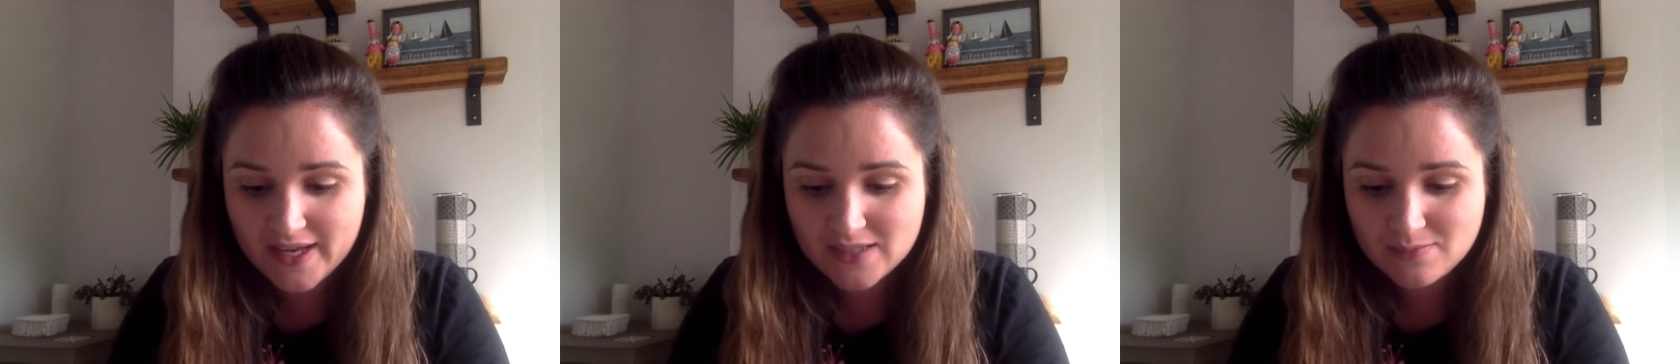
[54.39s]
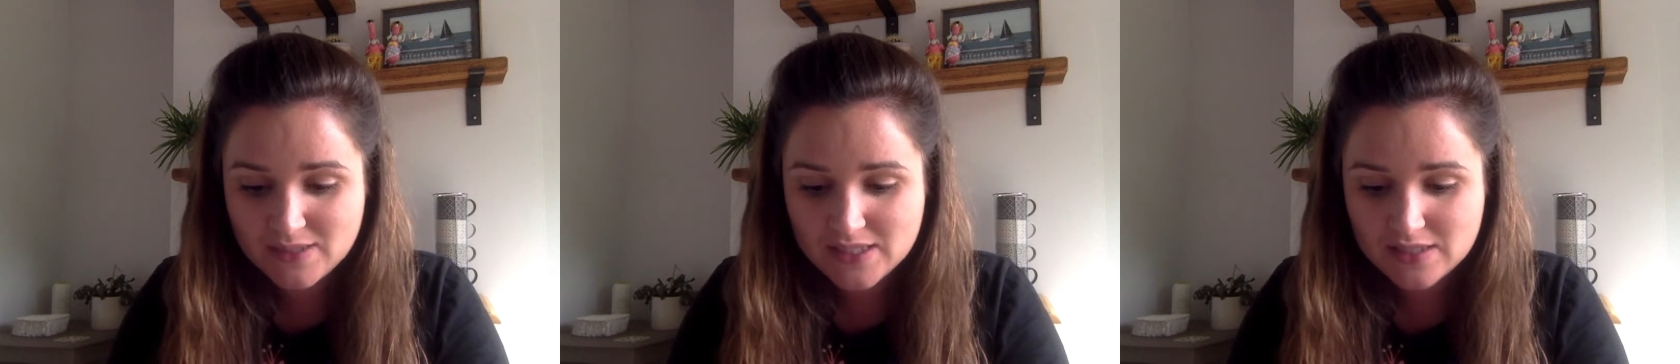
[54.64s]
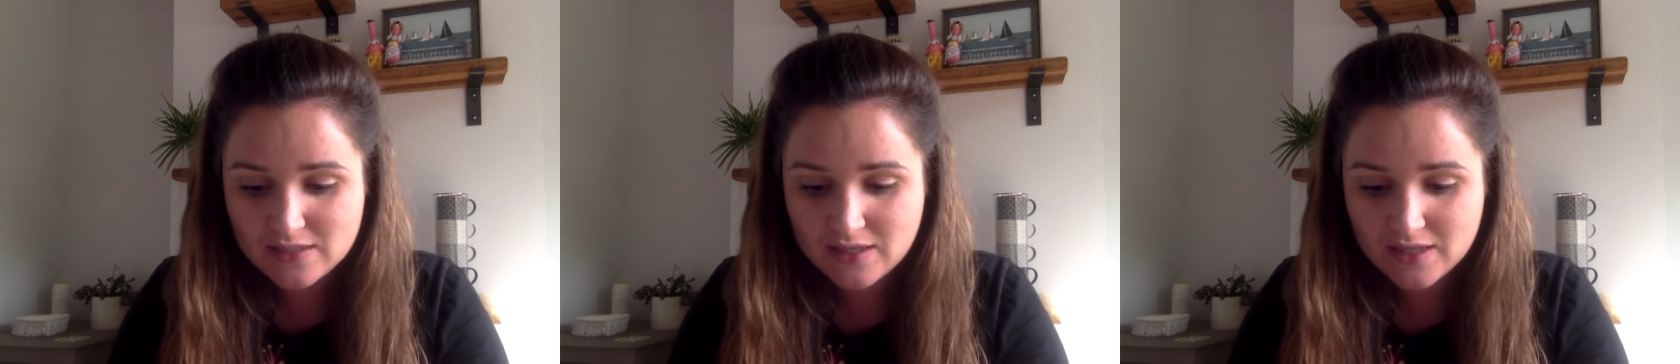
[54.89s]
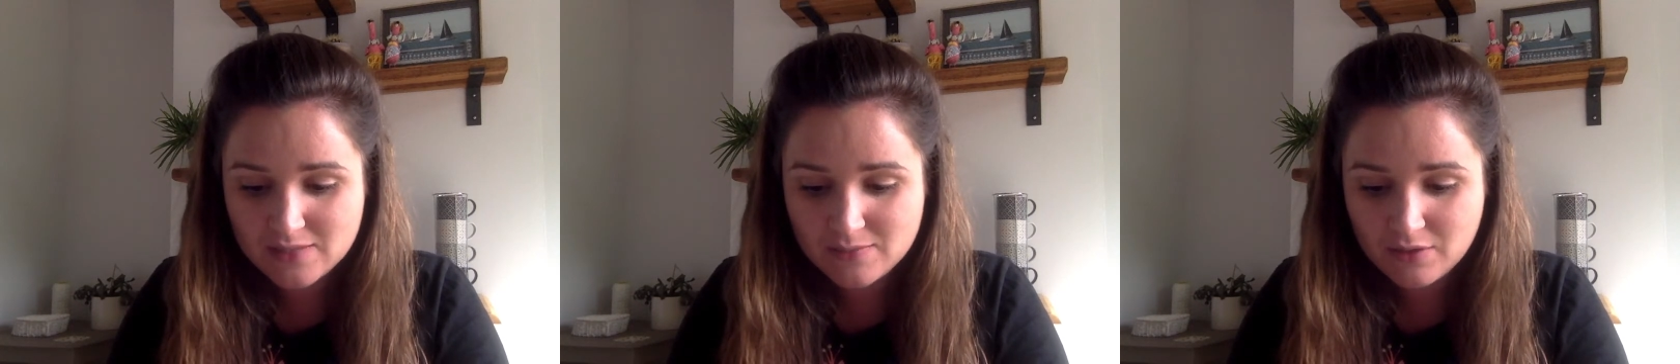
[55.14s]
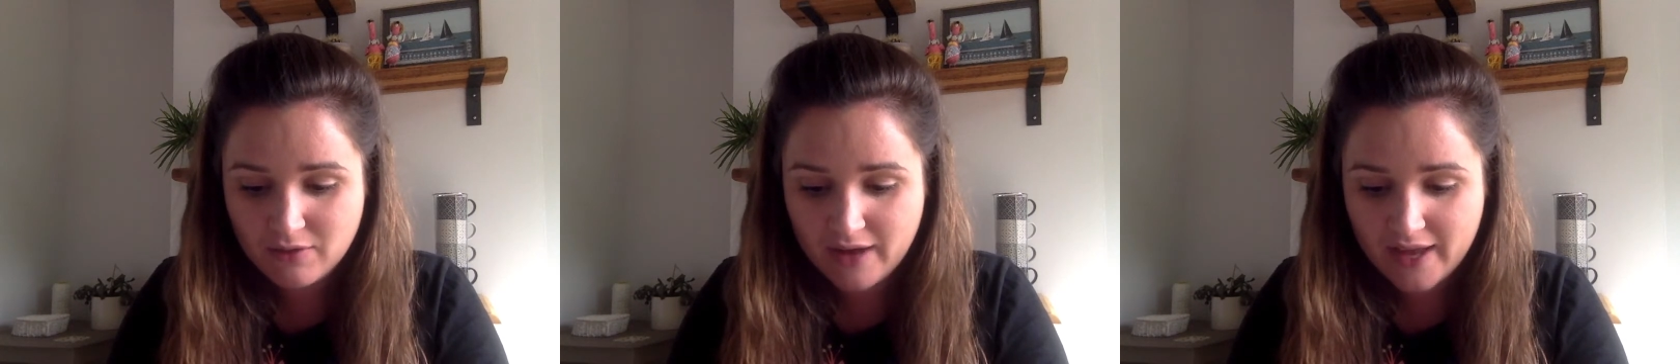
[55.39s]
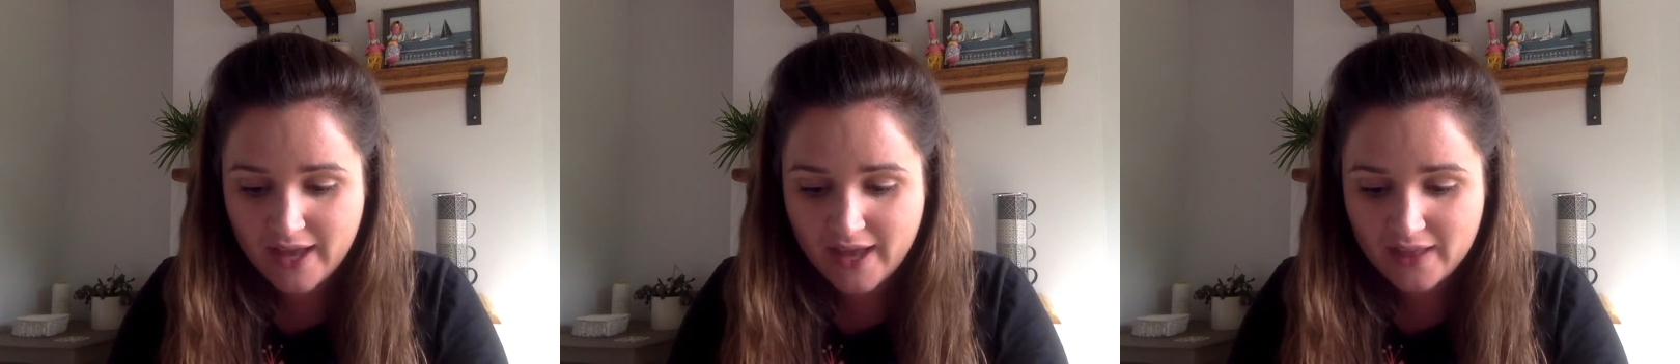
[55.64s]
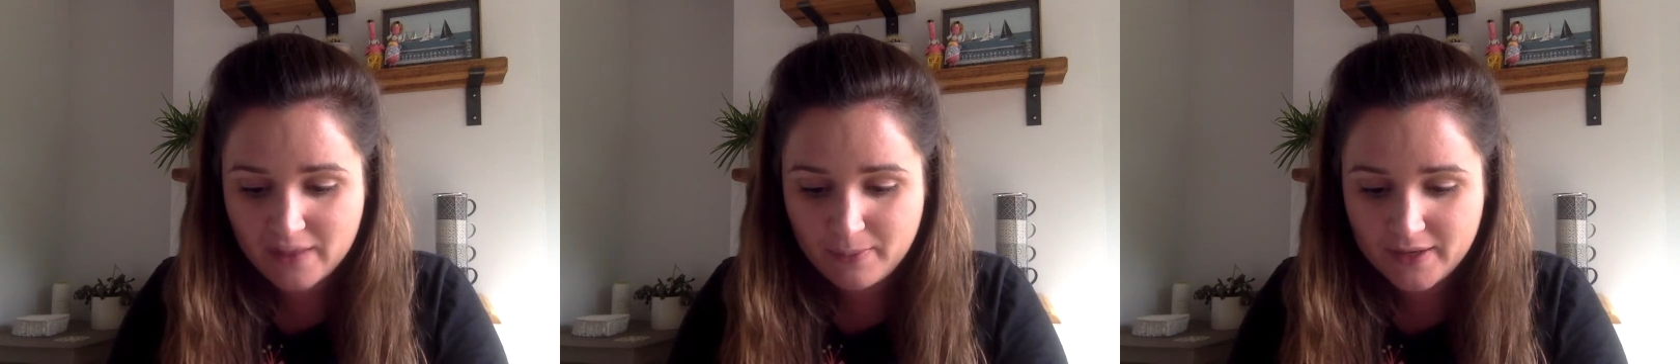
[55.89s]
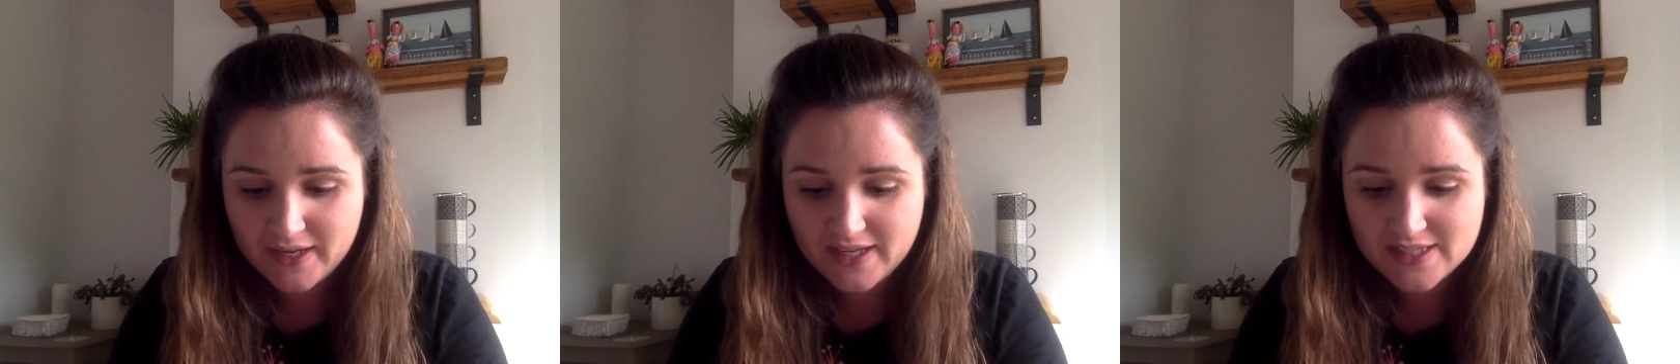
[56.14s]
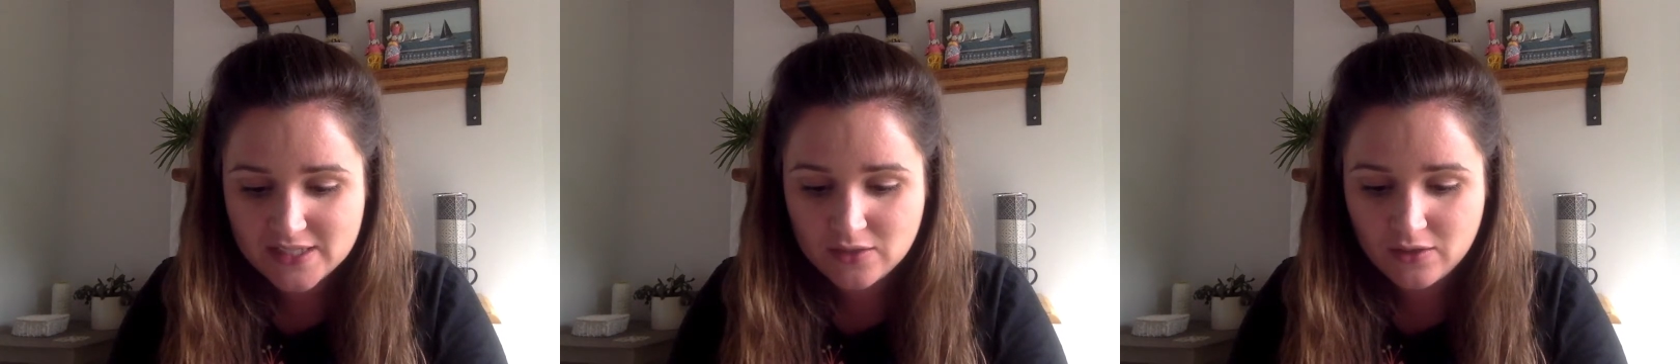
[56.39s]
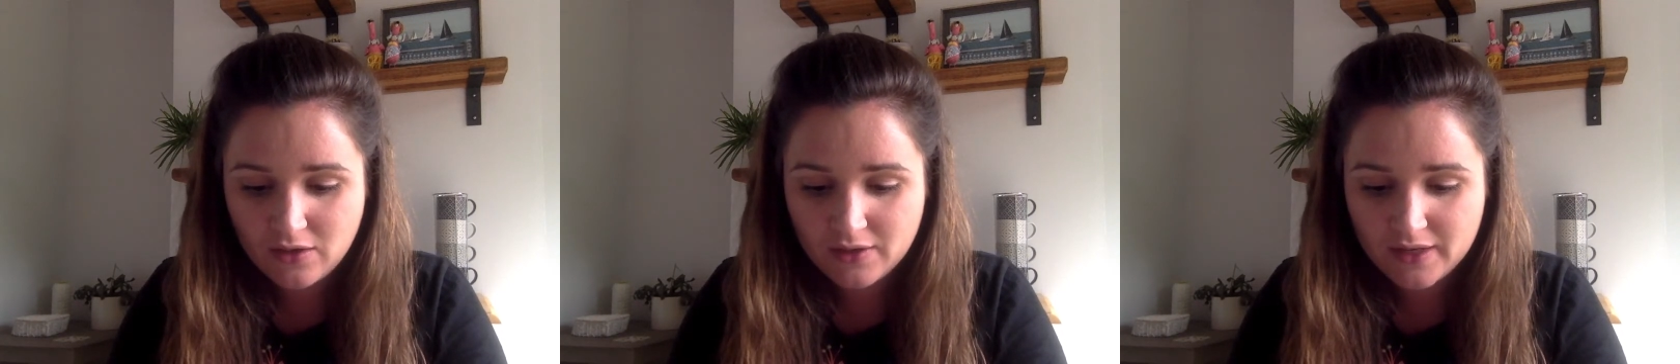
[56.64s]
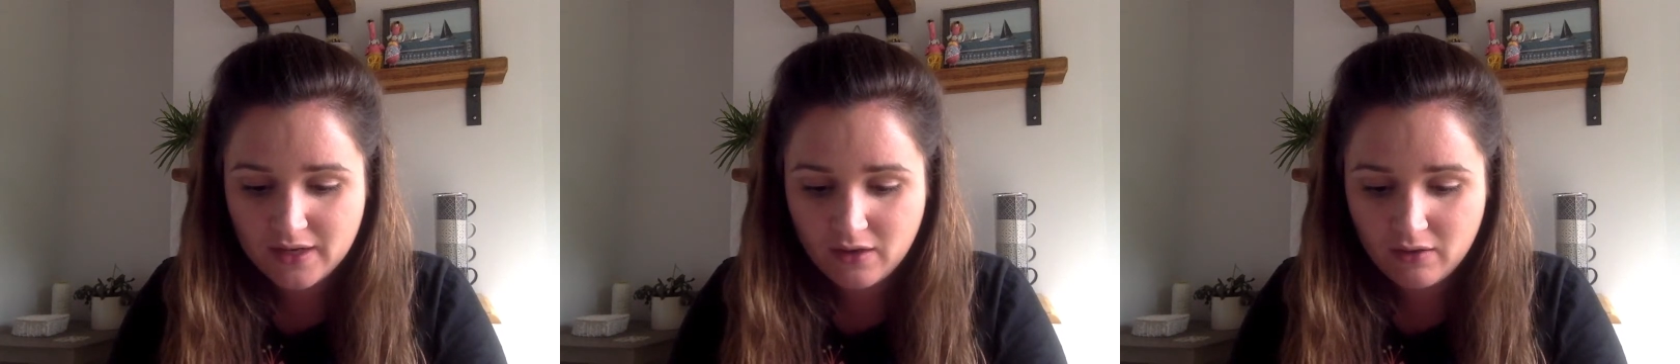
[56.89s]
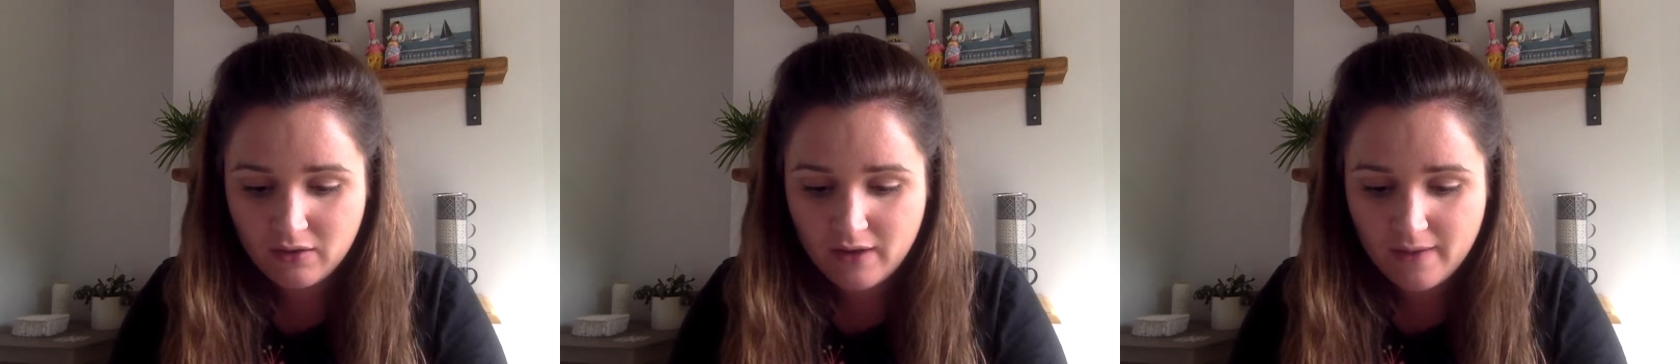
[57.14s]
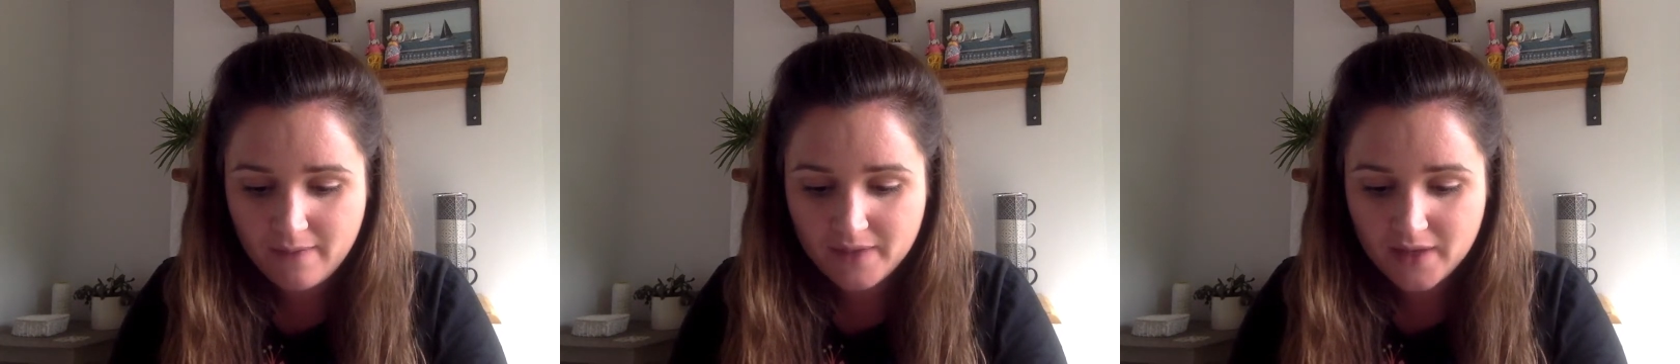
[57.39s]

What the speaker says: as McGregor and the bunnies look on in horror.